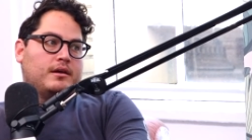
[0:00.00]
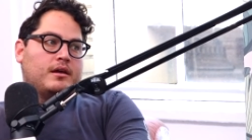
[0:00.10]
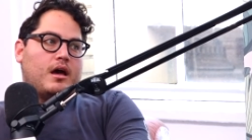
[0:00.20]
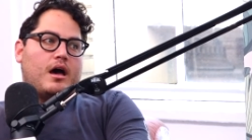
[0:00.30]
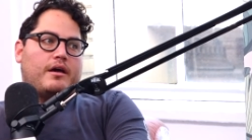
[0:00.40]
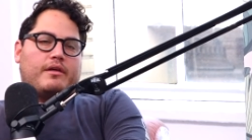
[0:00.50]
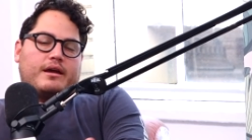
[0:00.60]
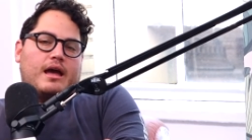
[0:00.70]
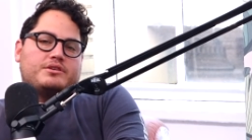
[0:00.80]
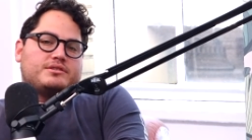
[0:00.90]
like,
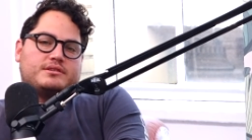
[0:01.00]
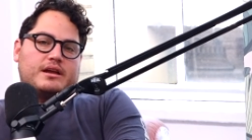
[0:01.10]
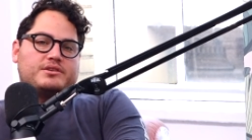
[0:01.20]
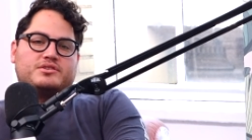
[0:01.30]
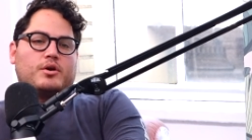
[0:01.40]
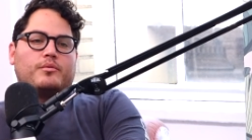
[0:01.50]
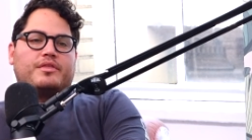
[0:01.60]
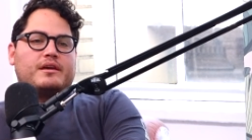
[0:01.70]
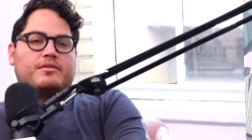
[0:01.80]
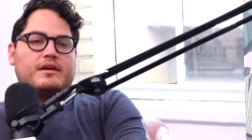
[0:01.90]
I just don't
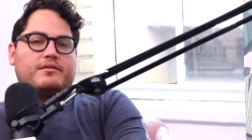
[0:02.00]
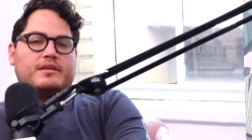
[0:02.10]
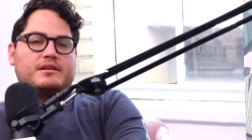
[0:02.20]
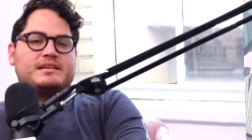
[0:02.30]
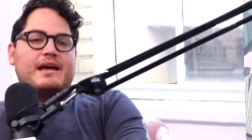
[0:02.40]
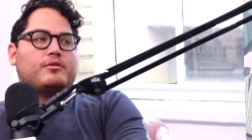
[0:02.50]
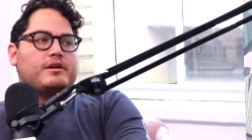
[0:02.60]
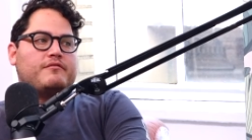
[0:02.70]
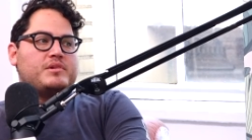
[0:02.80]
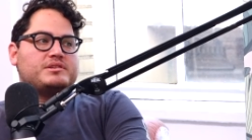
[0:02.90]
think that the integrity
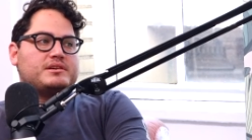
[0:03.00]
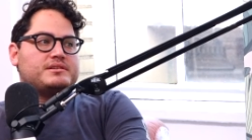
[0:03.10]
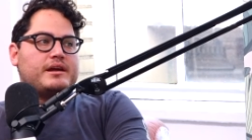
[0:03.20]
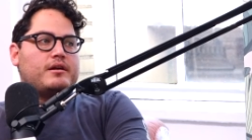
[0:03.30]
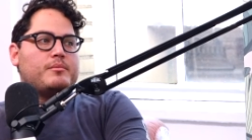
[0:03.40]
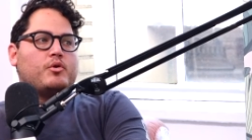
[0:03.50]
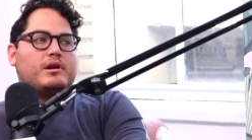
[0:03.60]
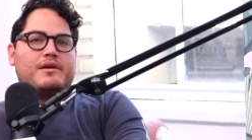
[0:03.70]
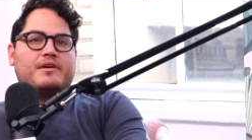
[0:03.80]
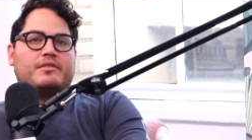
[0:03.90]
of music is there anymore. And
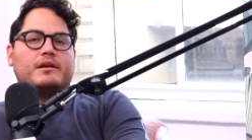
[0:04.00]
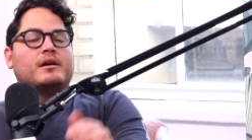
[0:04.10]
I think that